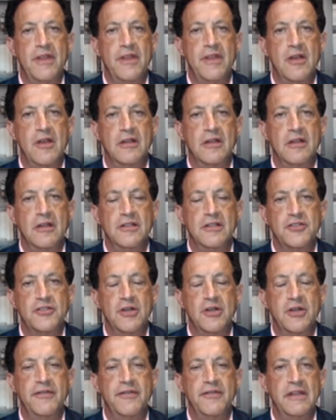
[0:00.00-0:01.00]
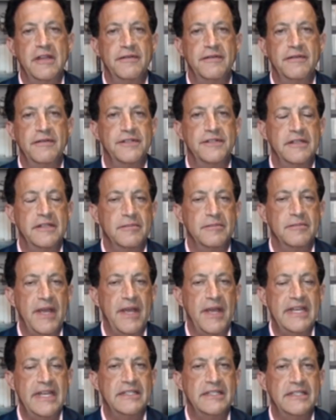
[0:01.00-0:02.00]
that are conservatives and
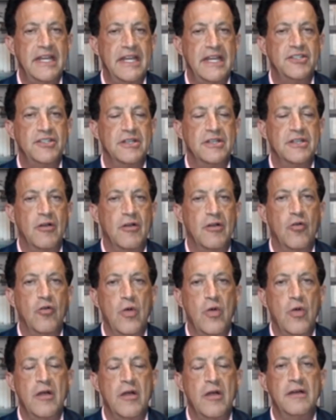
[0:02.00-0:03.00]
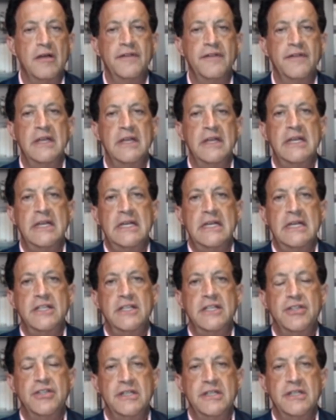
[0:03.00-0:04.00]
paying attention are aware of.
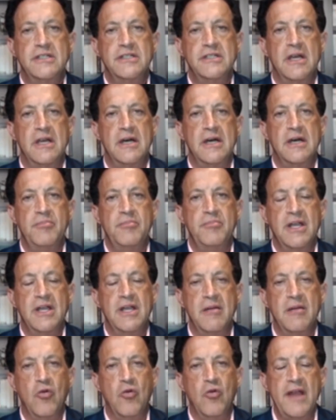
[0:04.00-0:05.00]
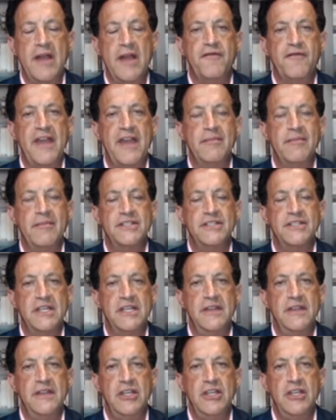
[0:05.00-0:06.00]
She's become quite famous
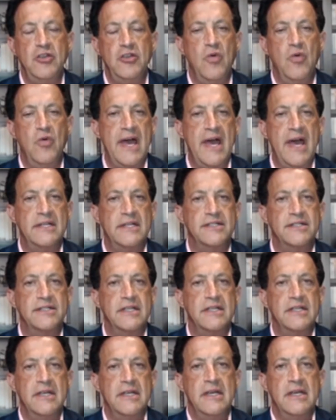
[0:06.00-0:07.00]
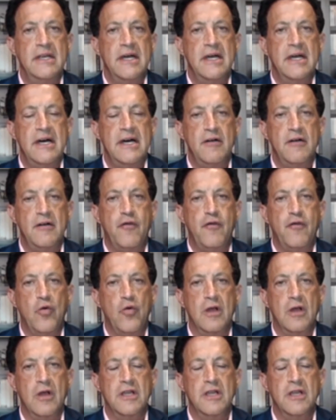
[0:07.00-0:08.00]
in the U.S.
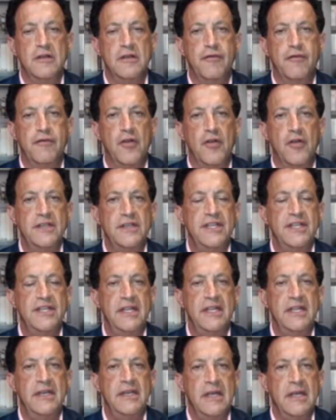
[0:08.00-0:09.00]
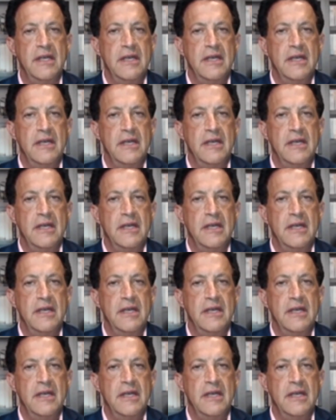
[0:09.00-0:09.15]
For confronting